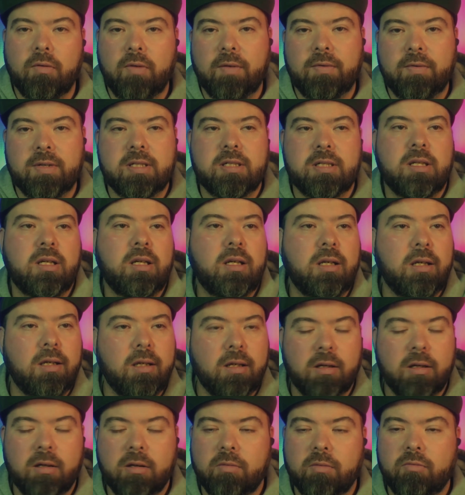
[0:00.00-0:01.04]
if you ever
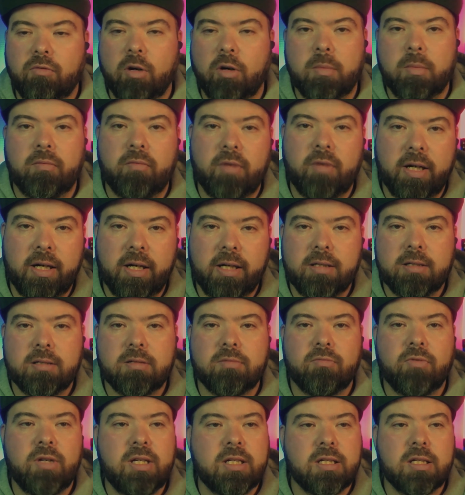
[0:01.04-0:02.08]
see Roman Reigns,
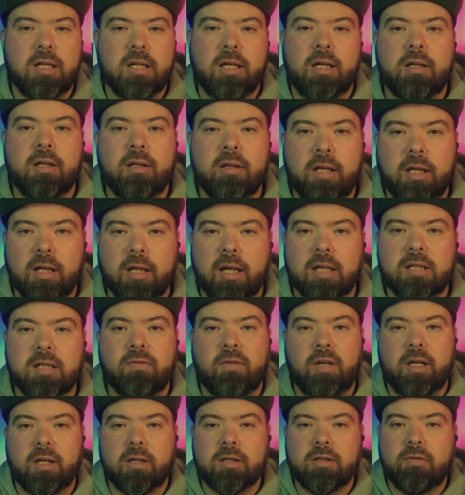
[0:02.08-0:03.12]
recently at the Las
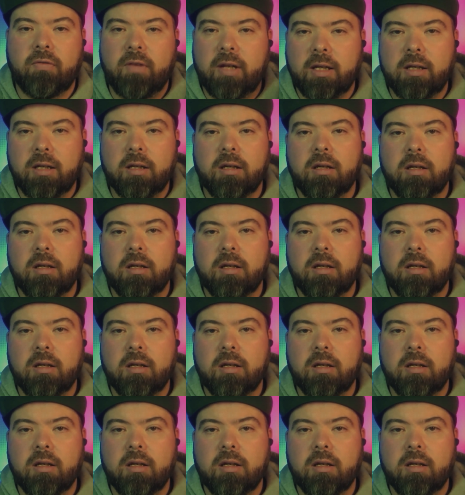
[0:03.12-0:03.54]
Vegas thing,